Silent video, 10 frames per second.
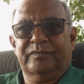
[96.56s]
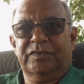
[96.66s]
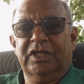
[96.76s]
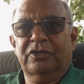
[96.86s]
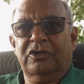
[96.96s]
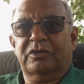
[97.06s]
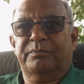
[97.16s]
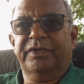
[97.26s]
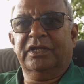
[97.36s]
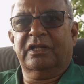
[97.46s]
They're not
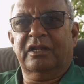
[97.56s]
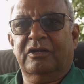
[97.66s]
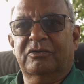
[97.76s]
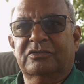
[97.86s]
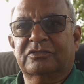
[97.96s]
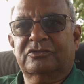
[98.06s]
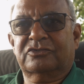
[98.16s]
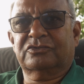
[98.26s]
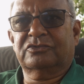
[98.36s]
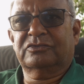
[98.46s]
being allowed
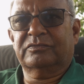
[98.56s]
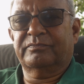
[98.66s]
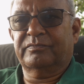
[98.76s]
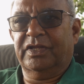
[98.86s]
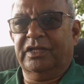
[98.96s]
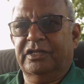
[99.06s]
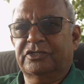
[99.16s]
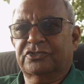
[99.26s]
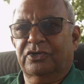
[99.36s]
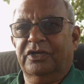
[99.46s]
to
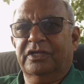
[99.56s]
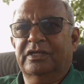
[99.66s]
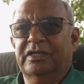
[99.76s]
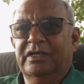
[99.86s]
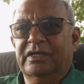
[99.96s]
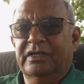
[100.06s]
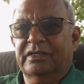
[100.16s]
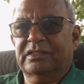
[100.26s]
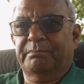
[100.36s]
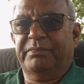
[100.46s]
enjoy
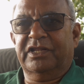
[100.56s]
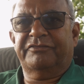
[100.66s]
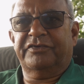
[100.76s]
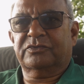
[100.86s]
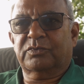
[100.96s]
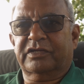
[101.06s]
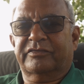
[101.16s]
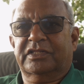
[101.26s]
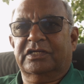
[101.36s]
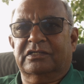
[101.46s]
the benefits,
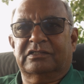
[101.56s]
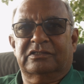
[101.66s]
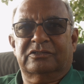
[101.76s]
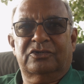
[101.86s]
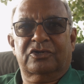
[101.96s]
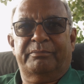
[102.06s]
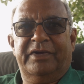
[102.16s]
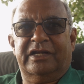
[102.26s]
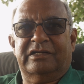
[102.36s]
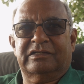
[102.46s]
whatever they are, good or
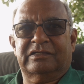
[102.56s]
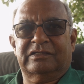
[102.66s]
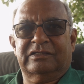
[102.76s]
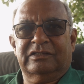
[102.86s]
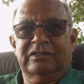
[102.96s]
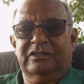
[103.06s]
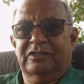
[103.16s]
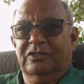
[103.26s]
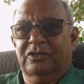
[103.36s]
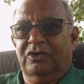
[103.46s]
bad,
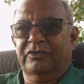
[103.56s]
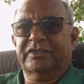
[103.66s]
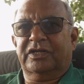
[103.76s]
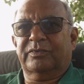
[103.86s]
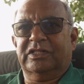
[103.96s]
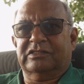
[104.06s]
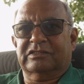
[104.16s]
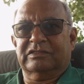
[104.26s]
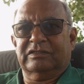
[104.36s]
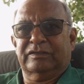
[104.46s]
of that wealth.
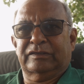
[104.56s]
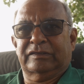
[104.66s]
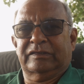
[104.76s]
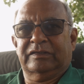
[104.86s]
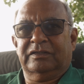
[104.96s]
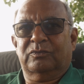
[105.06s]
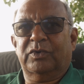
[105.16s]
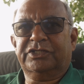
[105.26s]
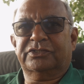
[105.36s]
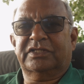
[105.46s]

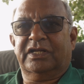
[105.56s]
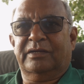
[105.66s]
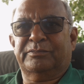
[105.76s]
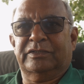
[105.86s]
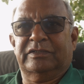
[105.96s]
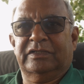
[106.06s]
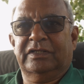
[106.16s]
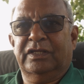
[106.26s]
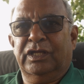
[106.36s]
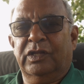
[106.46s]
Why should that happen?
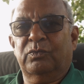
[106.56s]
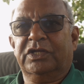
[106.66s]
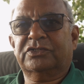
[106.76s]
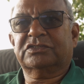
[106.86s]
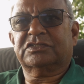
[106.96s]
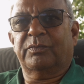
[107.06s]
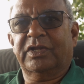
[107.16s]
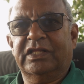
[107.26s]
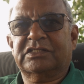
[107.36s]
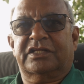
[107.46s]
And why should
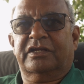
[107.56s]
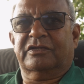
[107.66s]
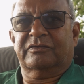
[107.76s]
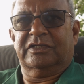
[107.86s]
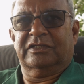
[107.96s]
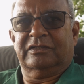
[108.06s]
someone else take it away?